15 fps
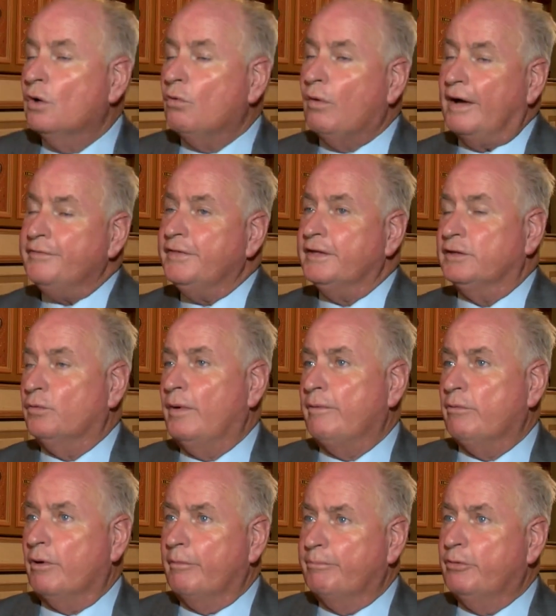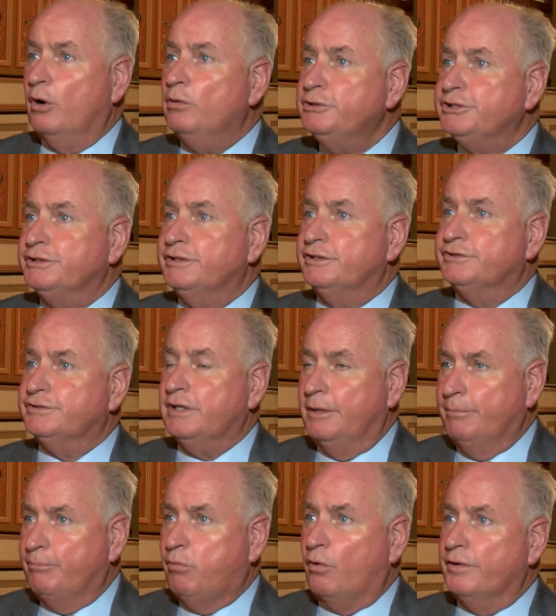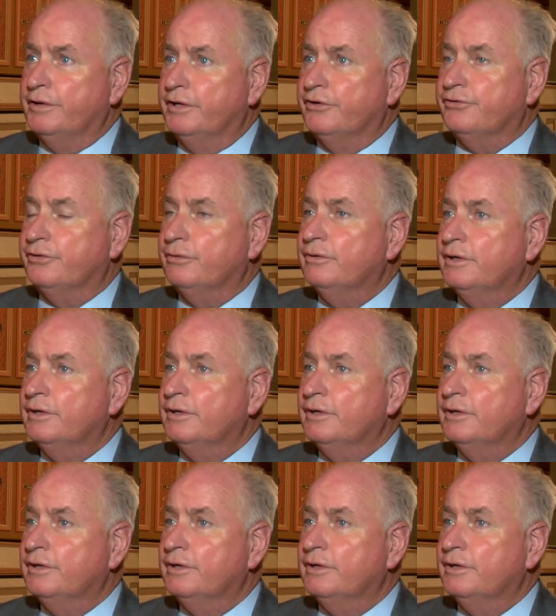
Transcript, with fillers: The Republican is State Representative Dan Brady,